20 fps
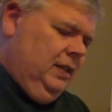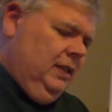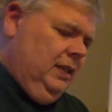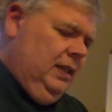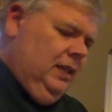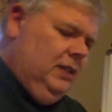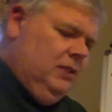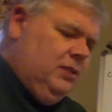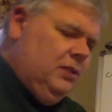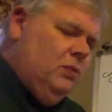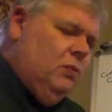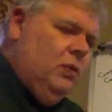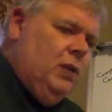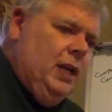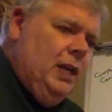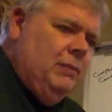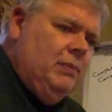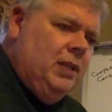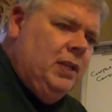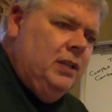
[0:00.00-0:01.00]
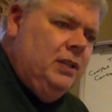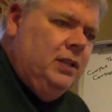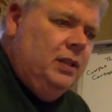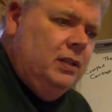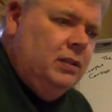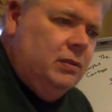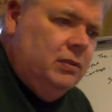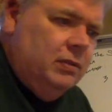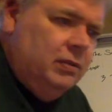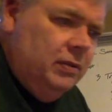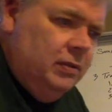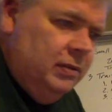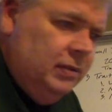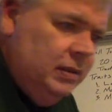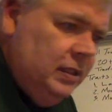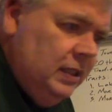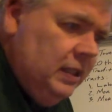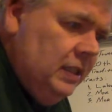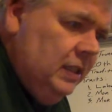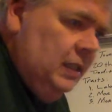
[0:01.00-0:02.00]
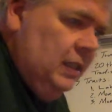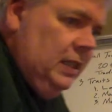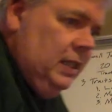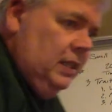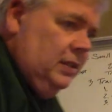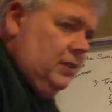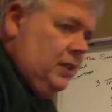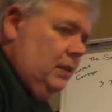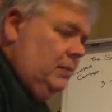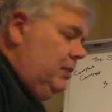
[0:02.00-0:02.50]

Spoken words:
And so what I'm going to do is I'm